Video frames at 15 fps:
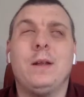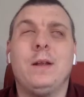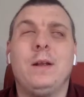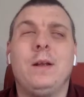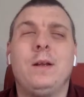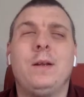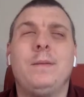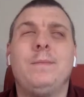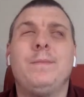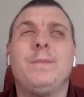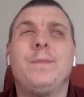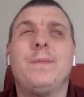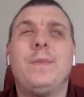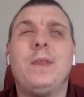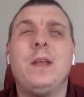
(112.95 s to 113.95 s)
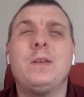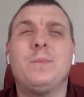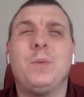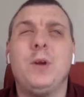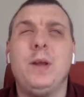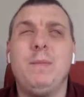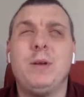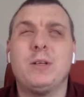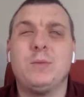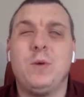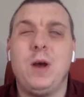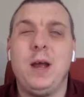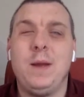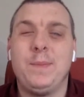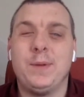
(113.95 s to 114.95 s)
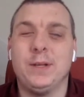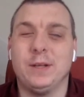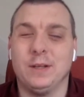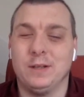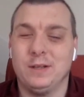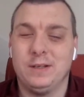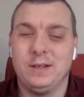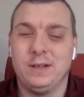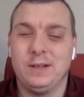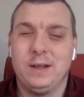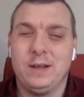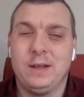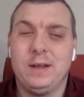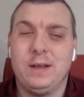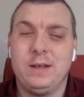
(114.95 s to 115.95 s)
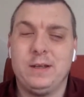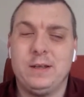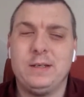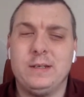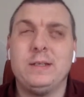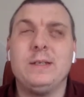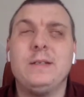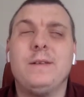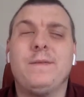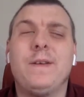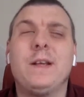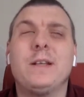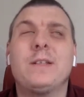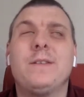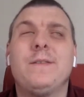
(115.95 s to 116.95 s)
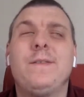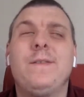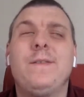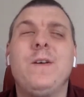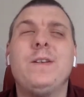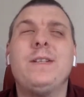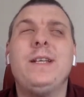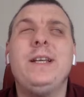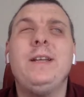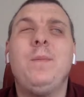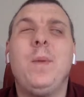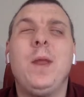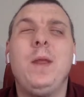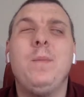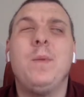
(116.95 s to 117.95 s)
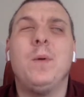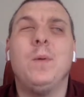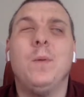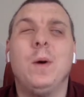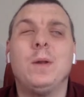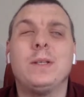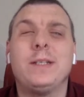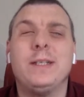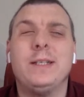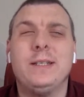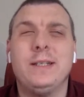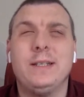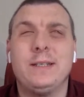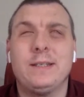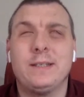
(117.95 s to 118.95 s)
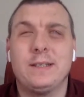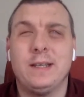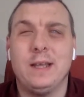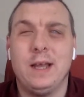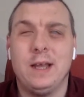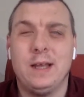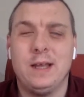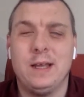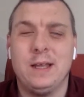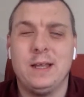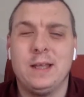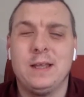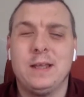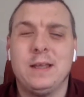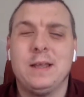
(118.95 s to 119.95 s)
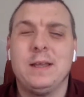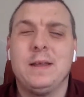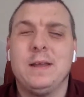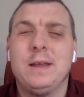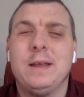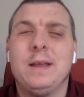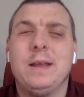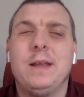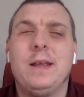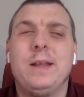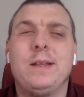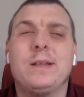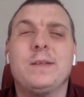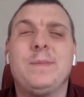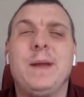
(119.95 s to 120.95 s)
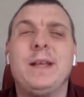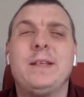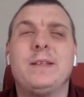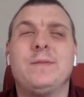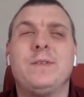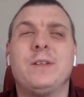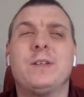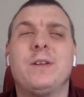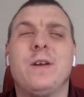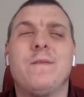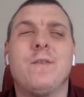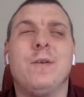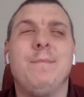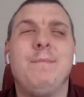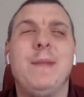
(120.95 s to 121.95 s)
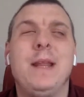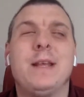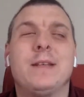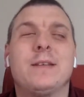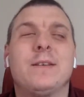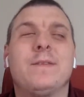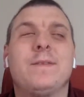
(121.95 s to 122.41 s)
that's pretty much what happened. Thanks to 13 people watching this in a space of just over a minute. So